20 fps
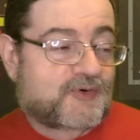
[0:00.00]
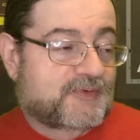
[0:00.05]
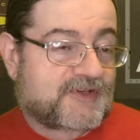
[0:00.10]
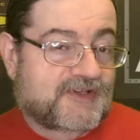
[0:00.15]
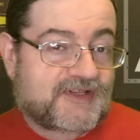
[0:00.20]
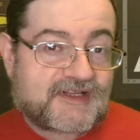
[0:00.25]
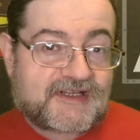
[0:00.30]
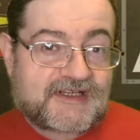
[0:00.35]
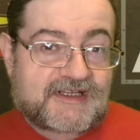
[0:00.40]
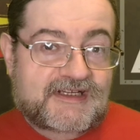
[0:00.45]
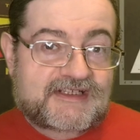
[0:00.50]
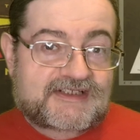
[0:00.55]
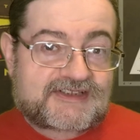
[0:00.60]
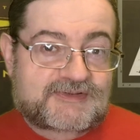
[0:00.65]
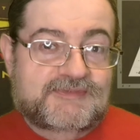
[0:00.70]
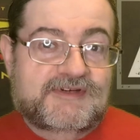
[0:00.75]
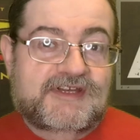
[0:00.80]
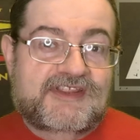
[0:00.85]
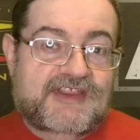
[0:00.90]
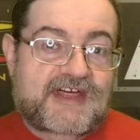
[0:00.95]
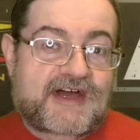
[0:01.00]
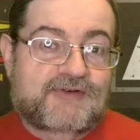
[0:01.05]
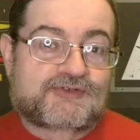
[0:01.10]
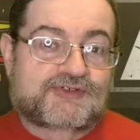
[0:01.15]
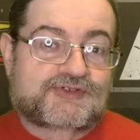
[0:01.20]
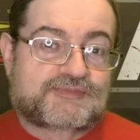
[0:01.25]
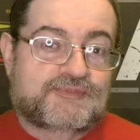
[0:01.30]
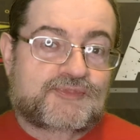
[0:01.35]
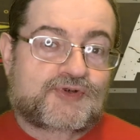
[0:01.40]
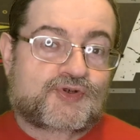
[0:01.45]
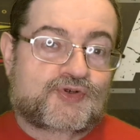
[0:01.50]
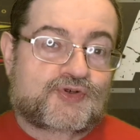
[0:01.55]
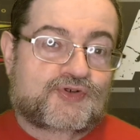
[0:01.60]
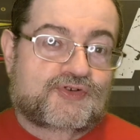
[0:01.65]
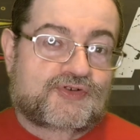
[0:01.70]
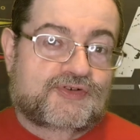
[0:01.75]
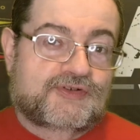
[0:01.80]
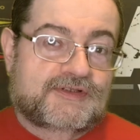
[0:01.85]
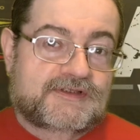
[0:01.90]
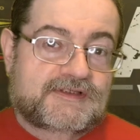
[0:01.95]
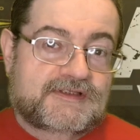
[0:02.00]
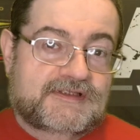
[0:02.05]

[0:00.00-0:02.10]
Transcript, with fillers: But to me, that was more